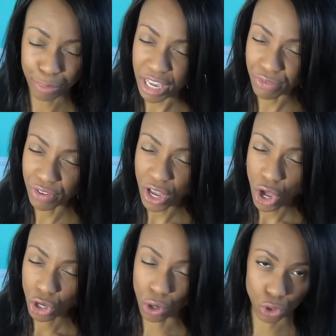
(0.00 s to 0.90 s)
Beef
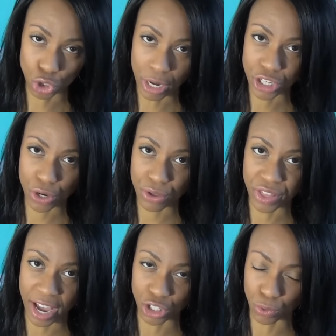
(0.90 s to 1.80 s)
goes straight to your
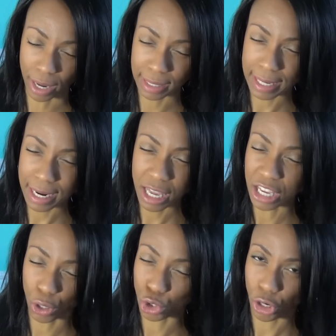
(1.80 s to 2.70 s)
thighs. Do not eat it,
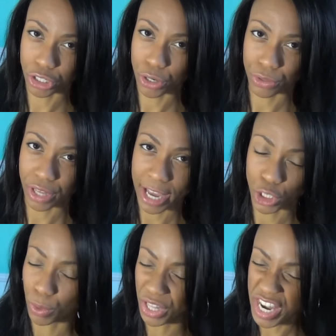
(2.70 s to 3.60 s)
it goes straight to your
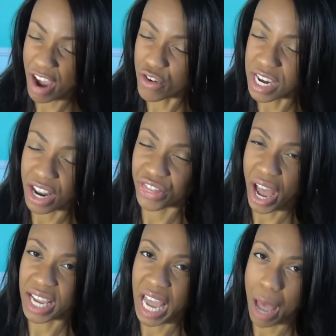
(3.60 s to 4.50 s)
thighs. You will never get a
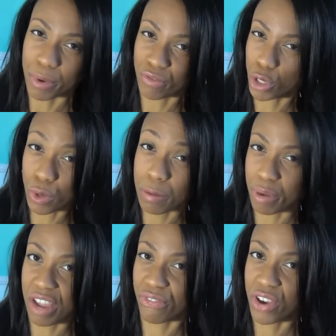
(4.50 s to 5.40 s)
thigh gap if you eat
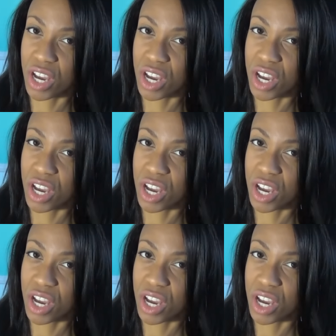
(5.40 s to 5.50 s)
beef.